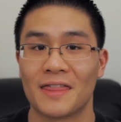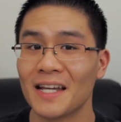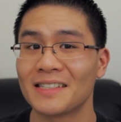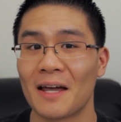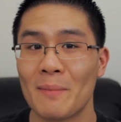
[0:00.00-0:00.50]
The
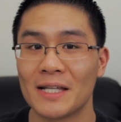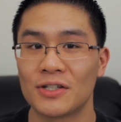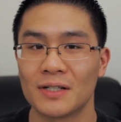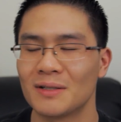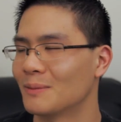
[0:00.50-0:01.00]
things I
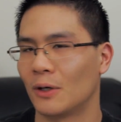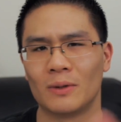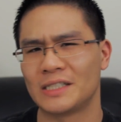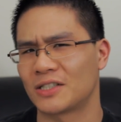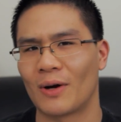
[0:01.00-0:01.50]
mentioned
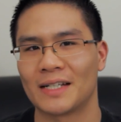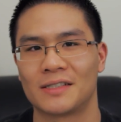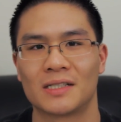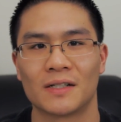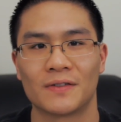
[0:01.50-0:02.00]
only
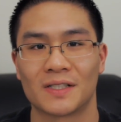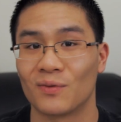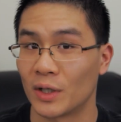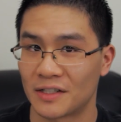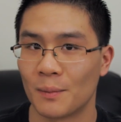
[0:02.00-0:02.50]
scratch the surface
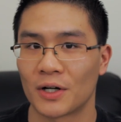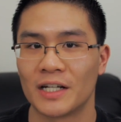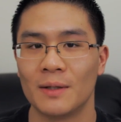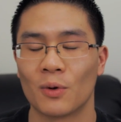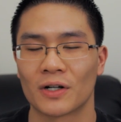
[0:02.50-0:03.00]
of what
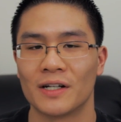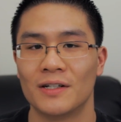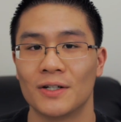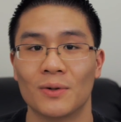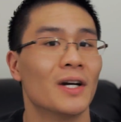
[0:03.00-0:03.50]
Smart Keyboard
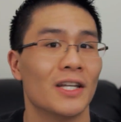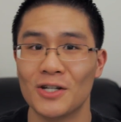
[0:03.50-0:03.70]
can do.